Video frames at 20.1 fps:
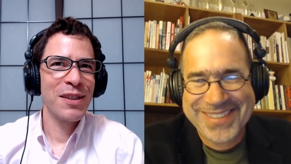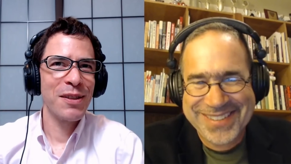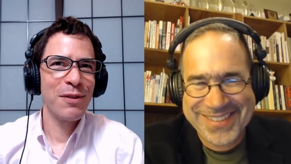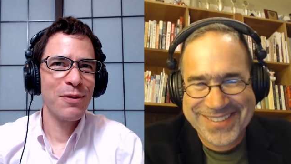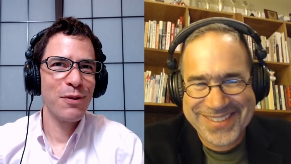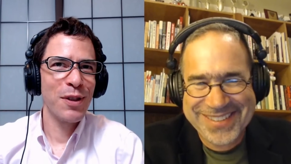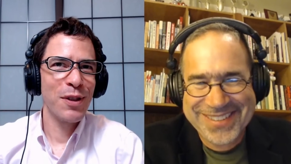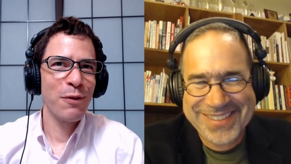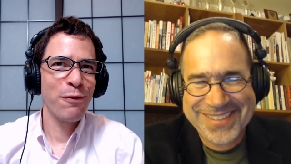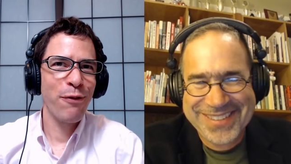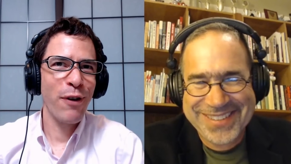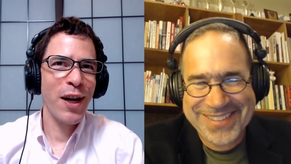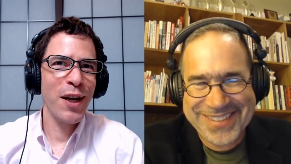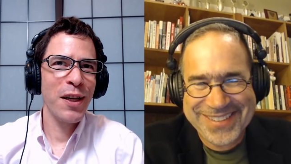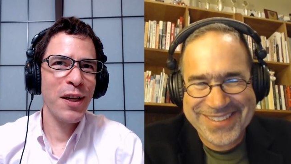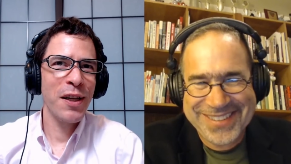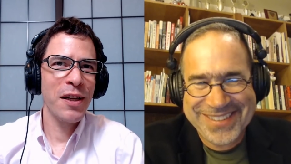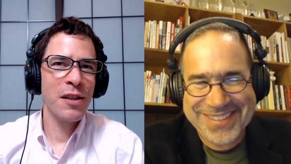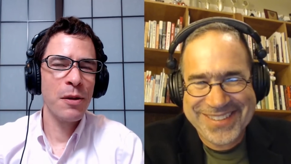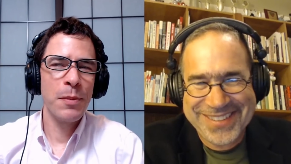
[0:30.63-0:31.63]
Speaker 1: the the
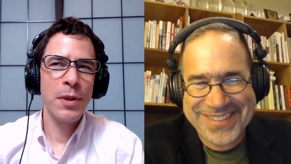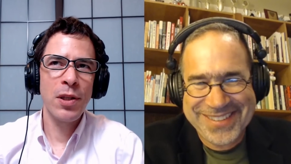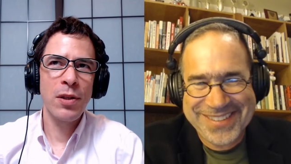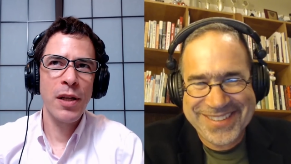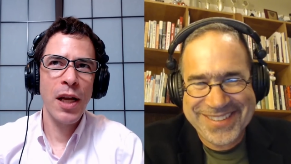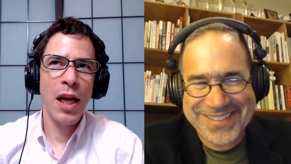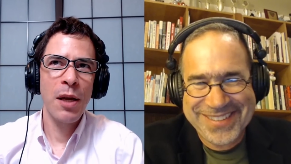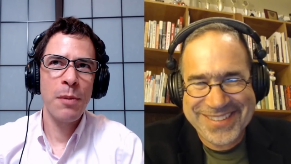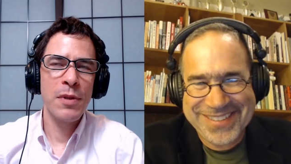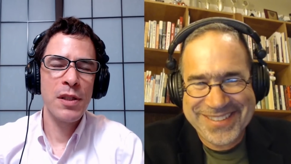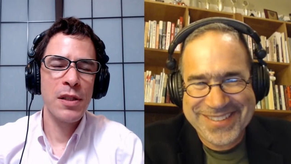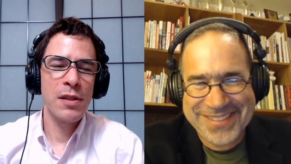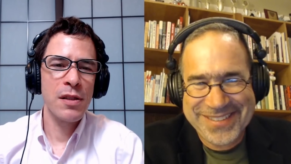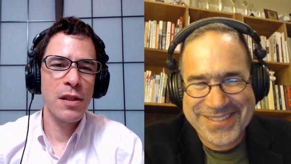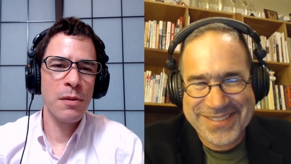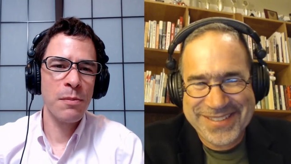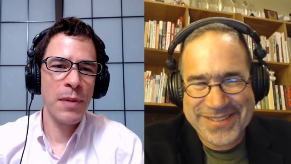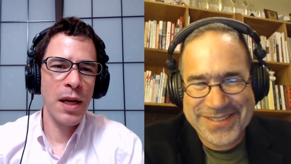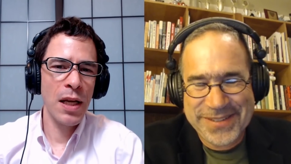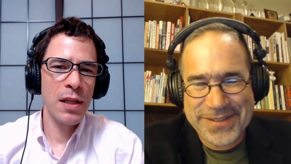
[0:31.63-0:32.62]
fighting in the middle game
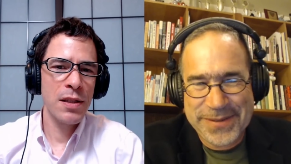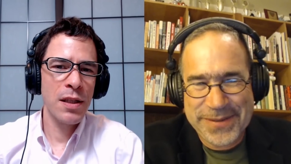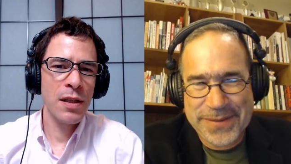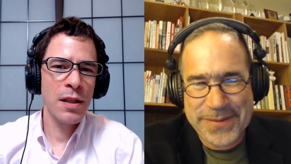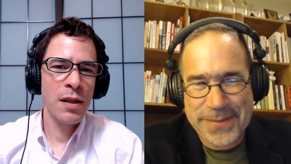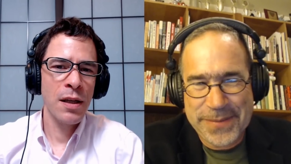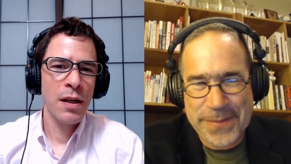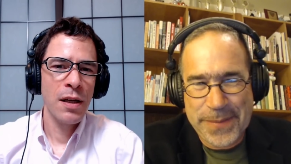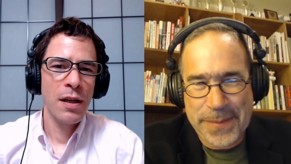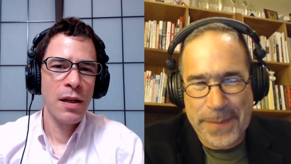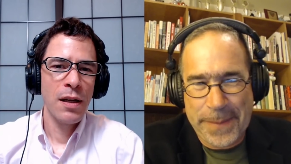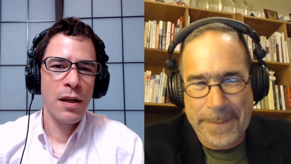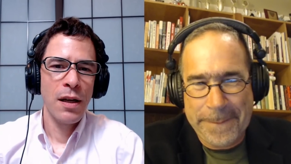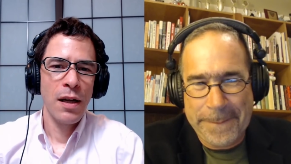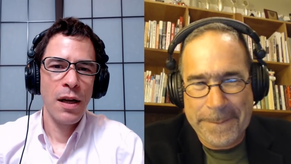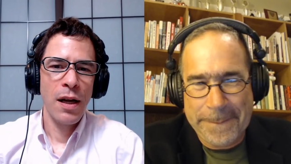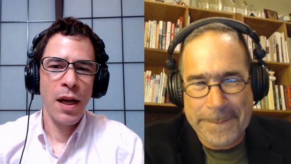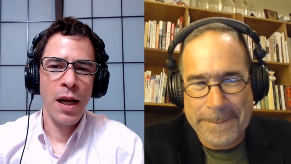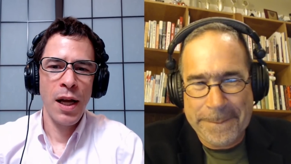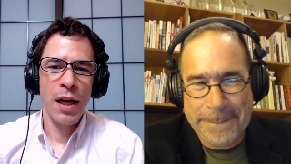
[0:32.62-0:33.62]
is amazing,
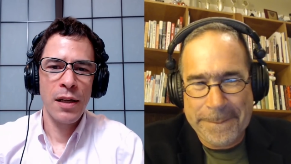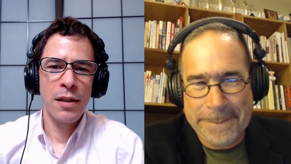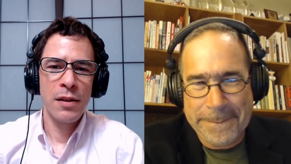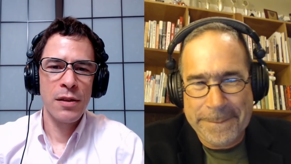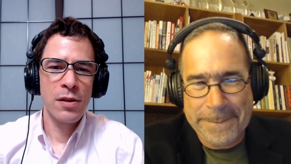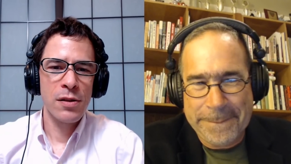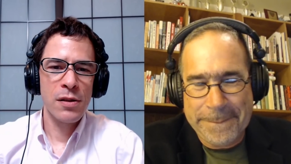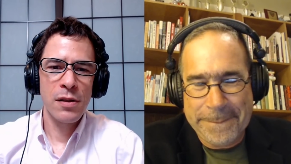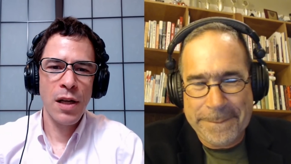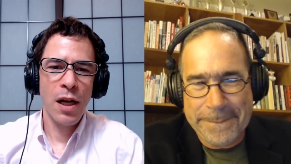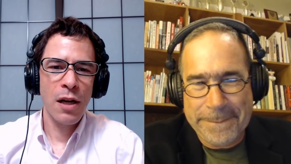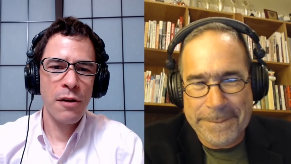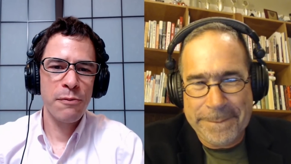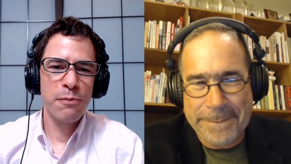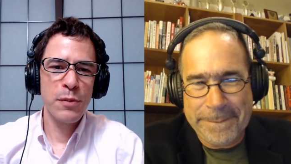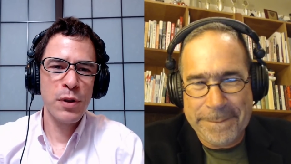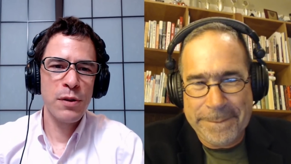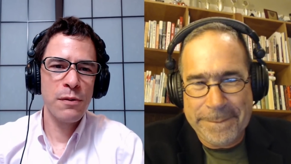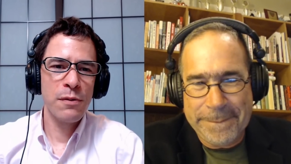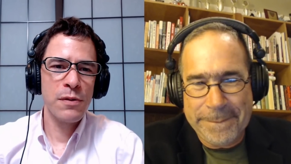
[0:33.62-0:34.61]
and there's a lot
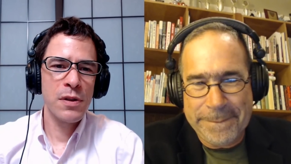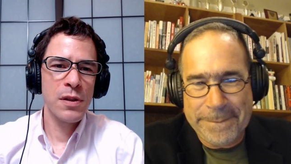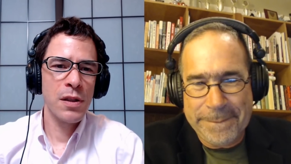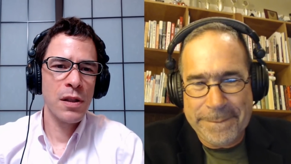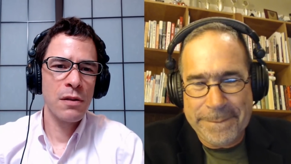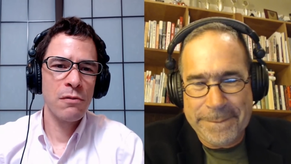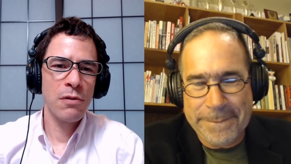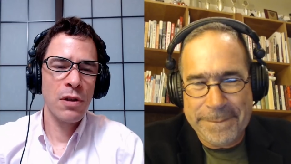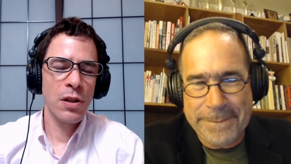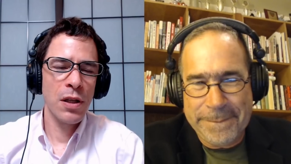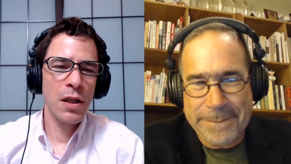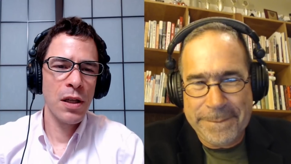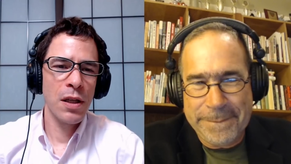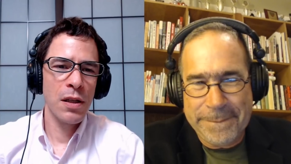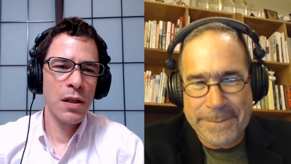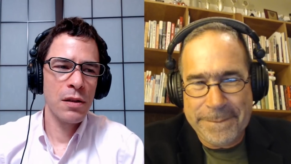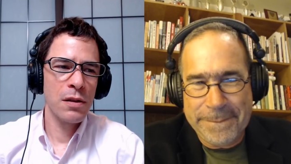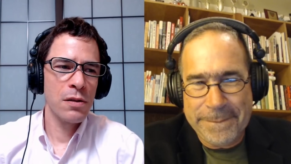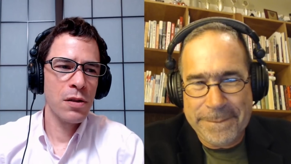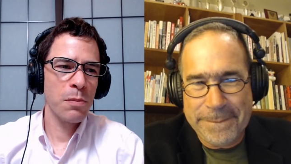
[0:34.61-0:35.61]
of moves that
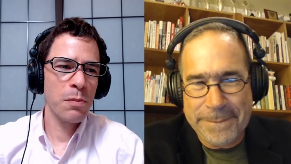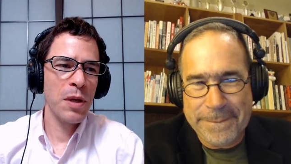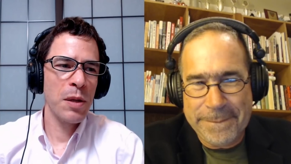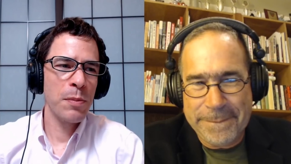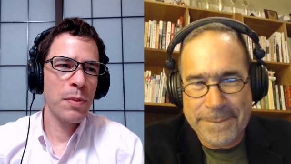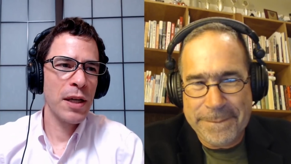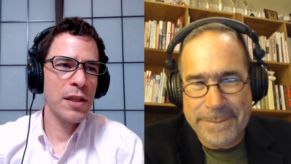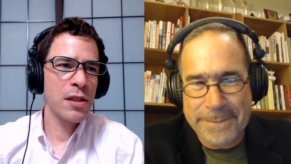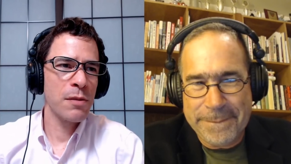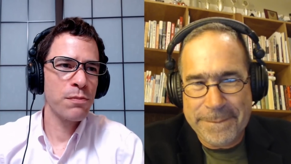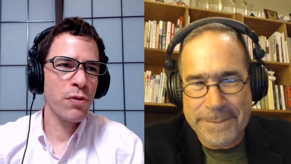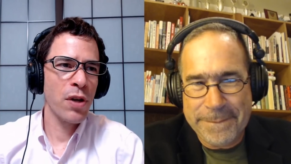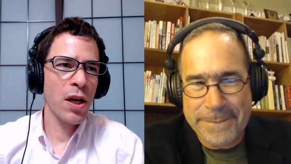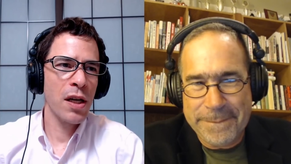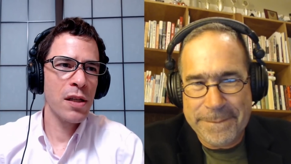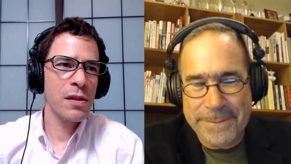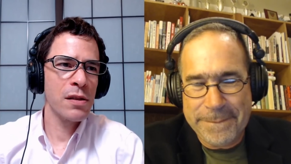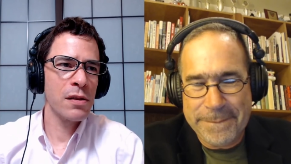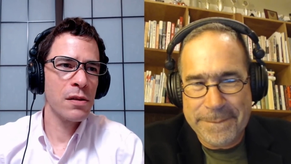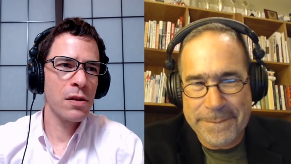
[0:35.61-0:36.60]
really took me by
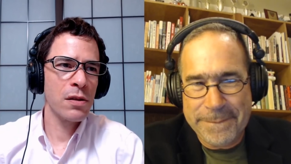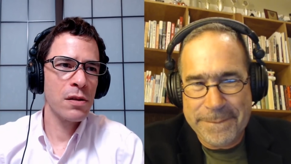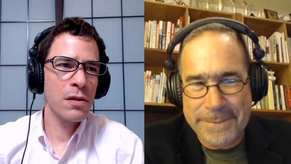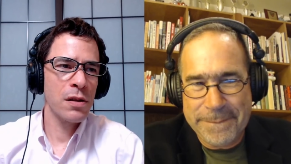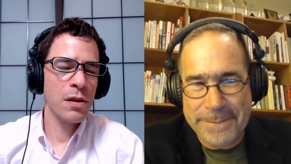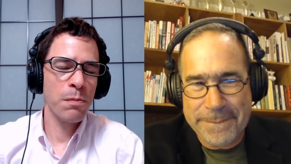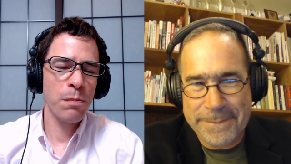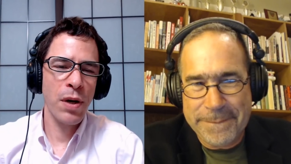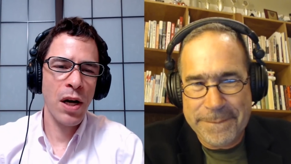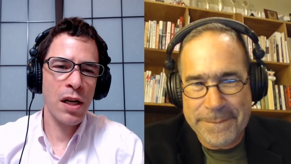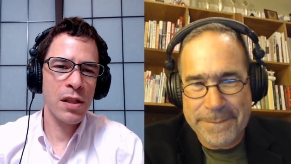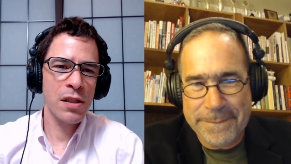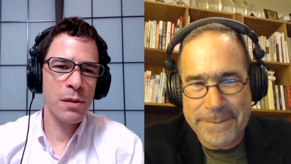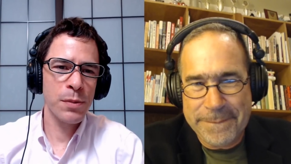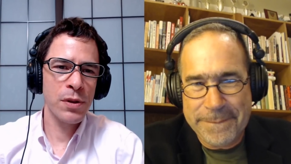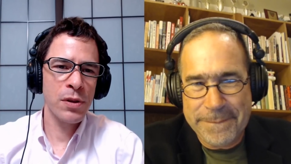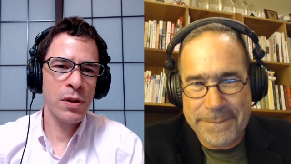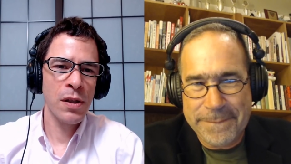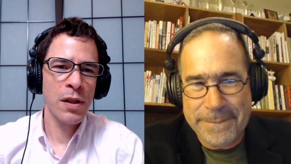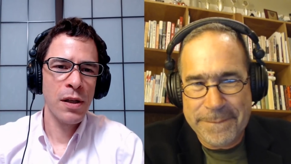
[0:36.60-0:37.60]
surprise and looked
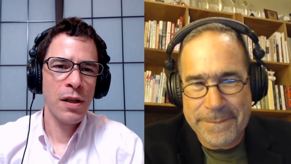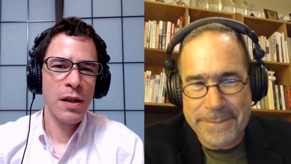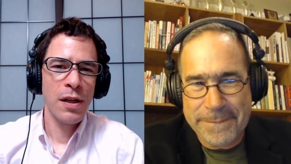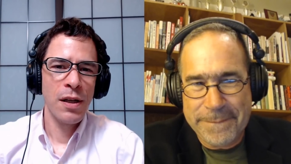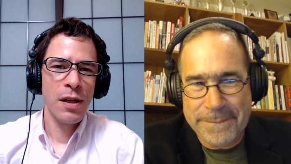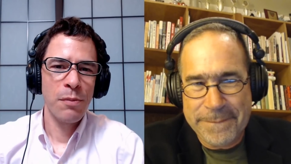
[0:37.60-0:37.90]
impossible.